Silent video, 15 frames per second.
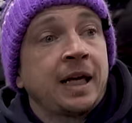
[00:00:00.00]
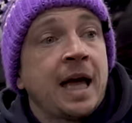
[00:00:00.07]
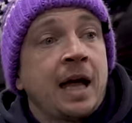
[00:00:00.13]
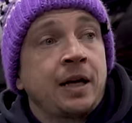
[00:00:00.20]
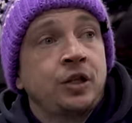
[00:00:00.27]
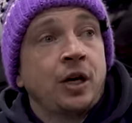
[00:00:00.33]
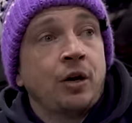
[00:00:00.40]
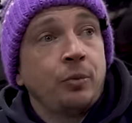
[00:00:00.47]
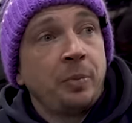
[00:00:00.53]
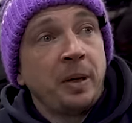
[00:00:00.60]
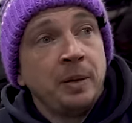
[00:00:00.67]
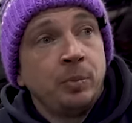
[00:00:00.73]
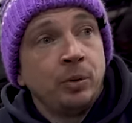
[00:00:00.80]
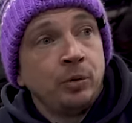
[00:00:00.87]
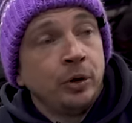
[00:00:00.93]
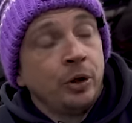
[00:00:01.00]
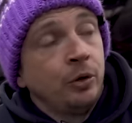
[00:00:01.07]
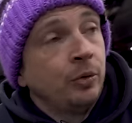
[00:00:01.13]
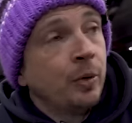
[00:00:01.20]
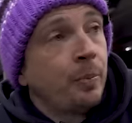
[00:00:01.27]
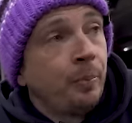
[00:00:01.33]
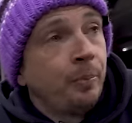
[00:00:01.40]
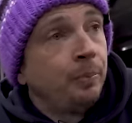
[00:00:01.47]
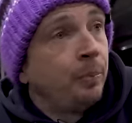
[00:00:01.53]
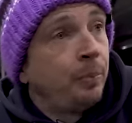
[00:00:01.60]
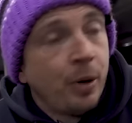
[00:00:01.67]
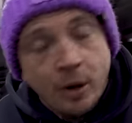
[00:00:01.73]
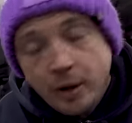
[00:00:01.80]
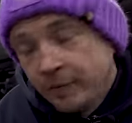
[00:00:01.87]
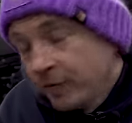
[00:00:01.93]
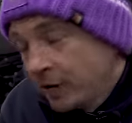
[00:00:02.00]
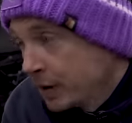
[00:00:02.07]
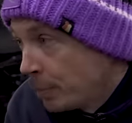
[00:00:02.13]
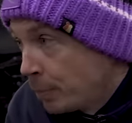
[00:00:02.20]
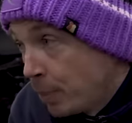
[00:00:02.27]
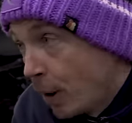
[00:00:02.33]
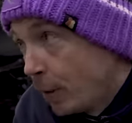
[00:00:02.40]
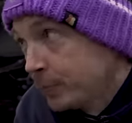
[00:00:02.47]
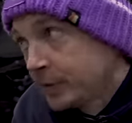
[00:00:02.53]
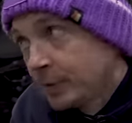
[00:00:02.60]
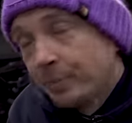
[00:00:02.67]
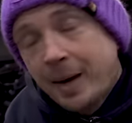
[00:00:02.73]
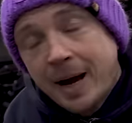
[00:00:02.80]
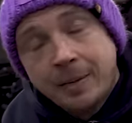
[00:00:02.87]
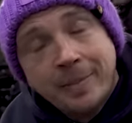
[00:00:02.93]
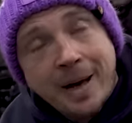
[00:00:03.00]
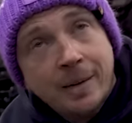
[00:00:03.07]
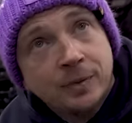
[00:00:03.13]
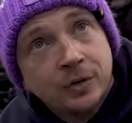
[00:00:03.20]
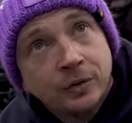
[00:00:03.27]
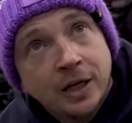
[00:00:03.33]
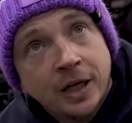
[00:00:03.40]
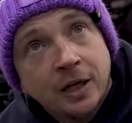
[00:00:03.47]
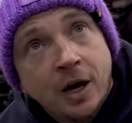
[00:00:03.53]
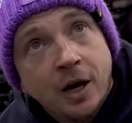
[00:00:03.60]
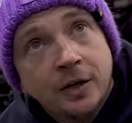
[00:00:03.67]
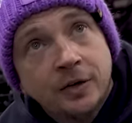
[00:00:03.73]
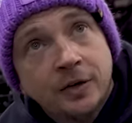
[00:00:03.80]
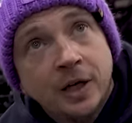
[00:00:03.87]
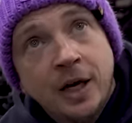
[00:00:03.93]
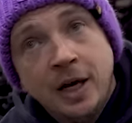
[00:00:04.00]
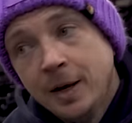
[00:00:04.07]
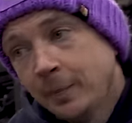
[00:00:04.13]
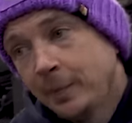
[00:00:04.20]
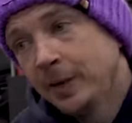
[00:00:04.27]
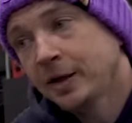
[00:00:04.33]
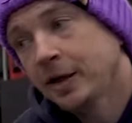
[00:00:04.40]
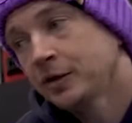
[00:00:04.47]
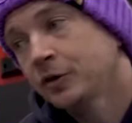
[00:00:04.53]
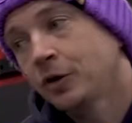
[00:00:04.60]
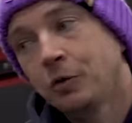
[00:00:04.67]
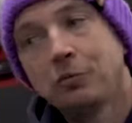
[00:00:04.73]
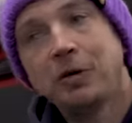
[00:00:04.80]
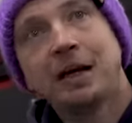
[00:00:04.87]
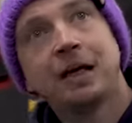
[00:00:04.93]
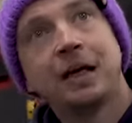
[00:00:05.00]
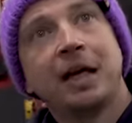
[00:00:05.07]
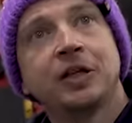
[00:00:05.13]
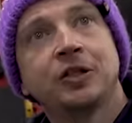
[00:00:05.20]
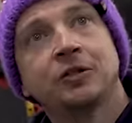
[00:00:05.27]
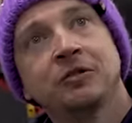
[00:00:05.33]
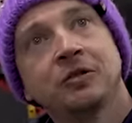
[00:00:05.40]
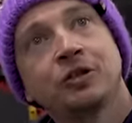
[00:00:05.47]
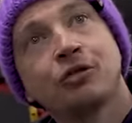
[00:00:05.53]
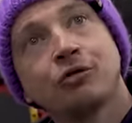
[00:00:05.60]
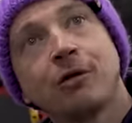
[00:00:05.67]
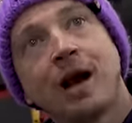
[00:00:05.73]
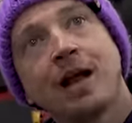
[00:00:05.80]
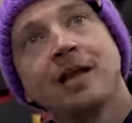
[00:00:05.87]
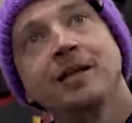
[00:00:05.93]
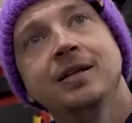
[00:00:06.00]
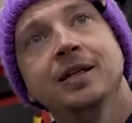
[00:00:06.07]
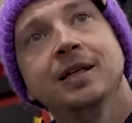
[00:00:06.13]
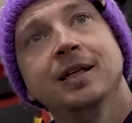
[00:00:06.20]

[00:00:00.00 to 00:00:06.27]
catch out people who are putting pops and bang maps on their cars, but there's no regulation on the trade.